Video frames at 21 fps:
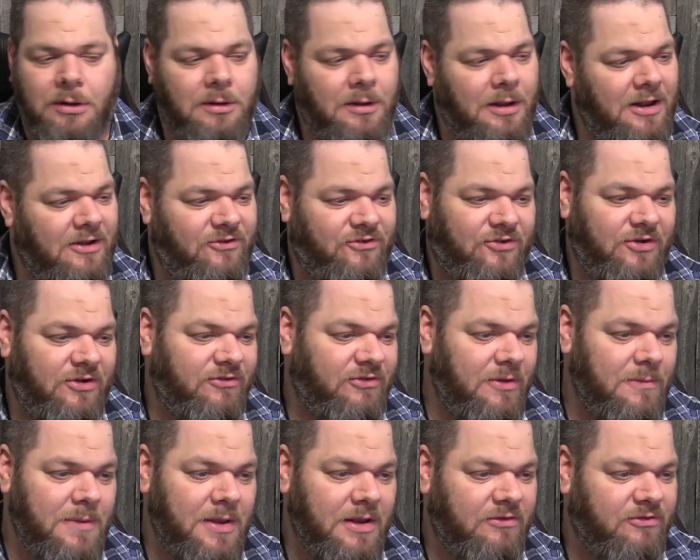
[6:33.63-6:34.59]
But it's just,
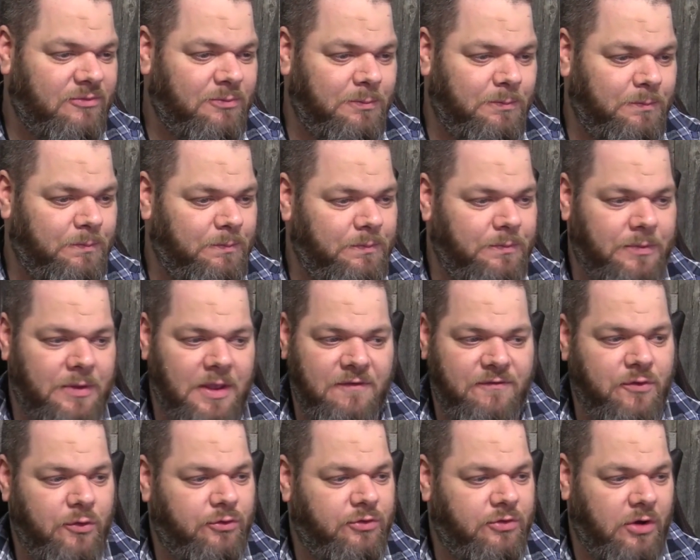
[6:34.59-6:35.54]
it makes,
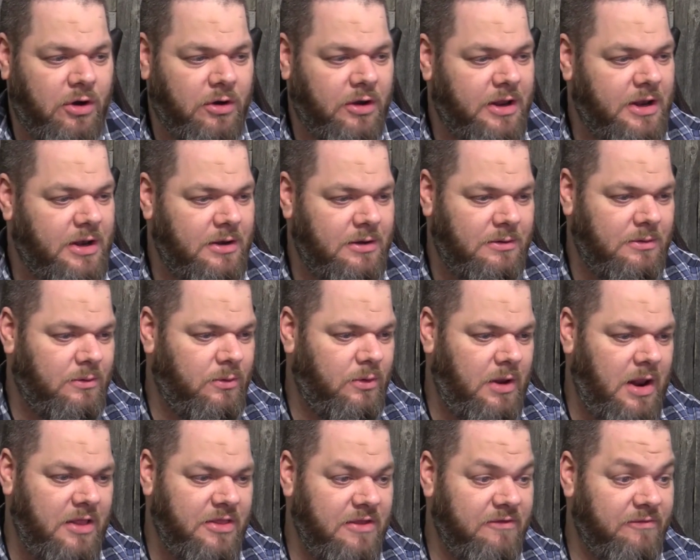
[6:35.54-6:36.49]
if you target
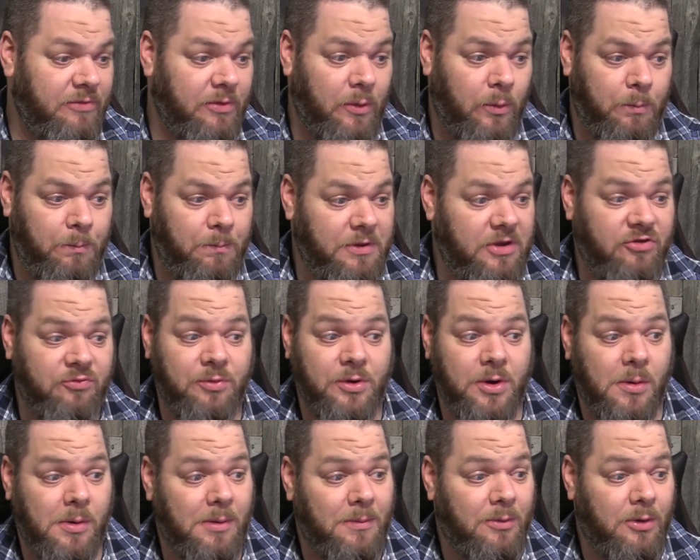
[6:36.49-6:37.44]
anything from the Beastman
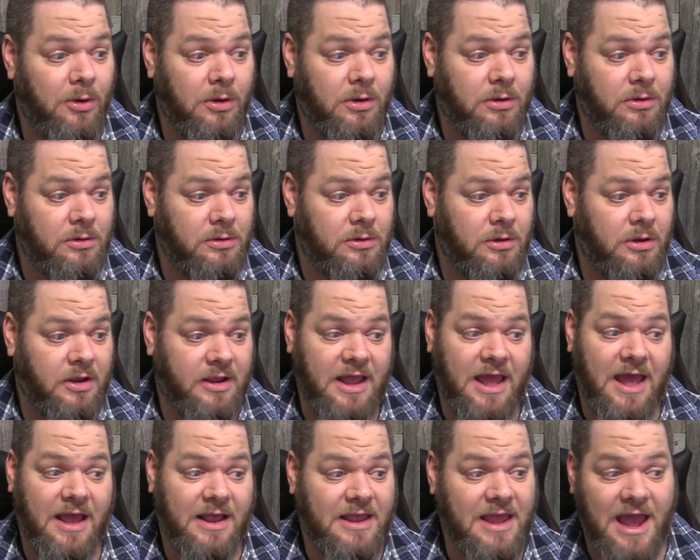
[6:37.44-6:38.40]
Army book, a
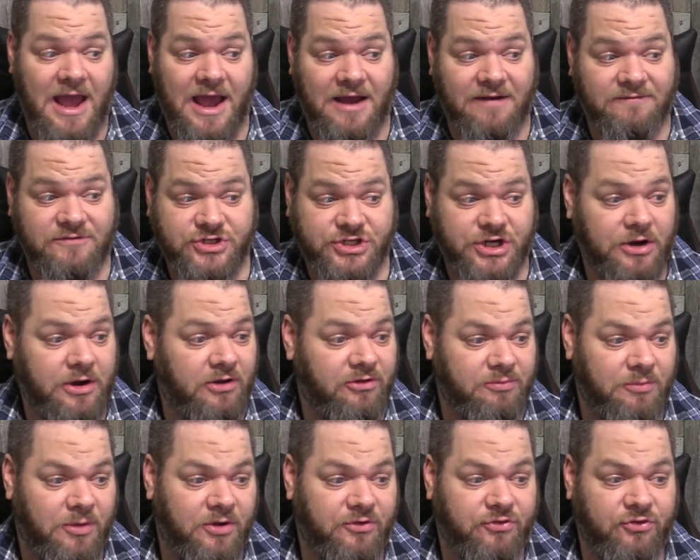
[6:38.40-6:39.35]
cav, chariots,
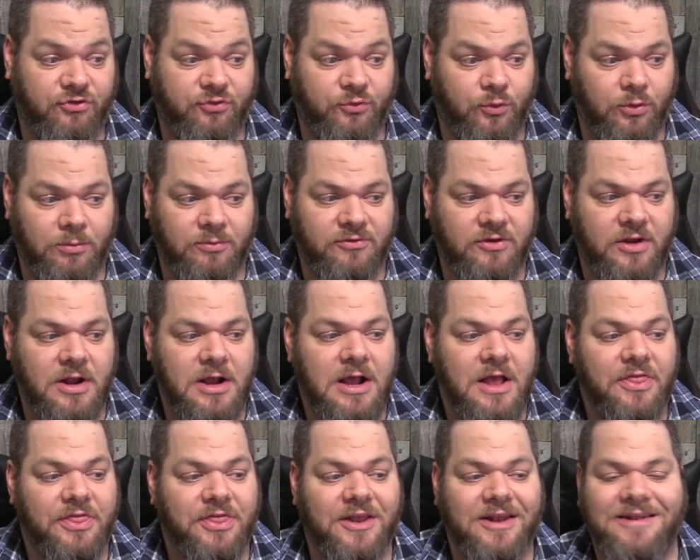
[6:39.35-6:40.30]
monster swarms,
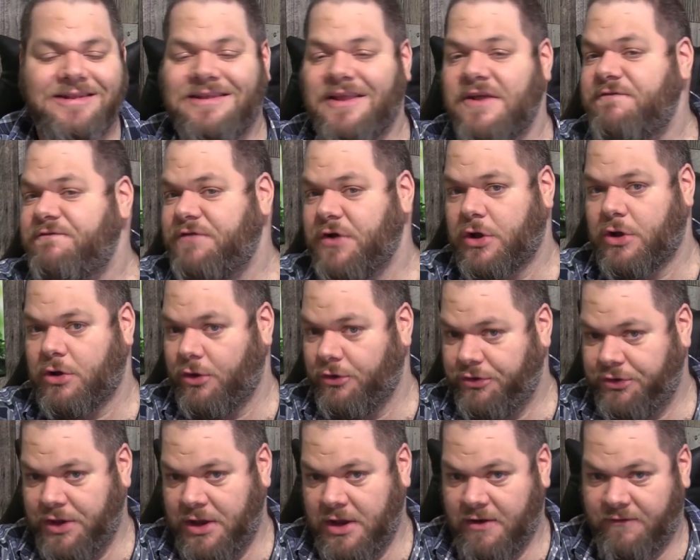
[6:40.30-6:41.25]
the
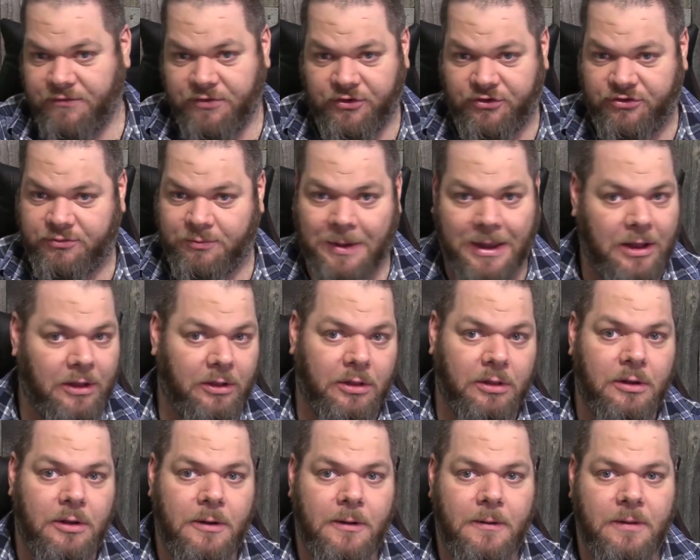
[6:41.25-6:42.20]
difficulty of the spell
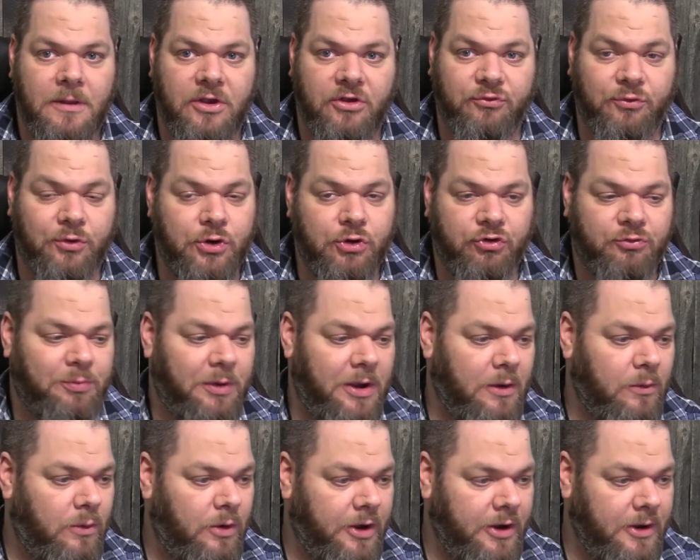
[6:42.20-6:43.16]
is reduced by
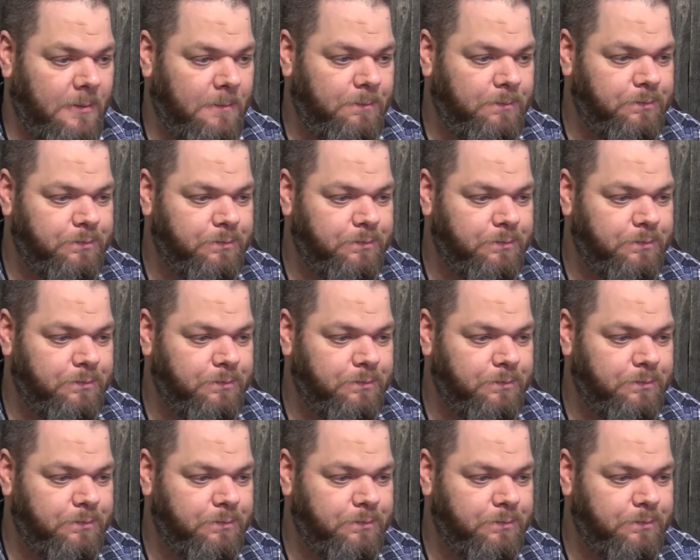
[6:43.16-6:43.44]
1.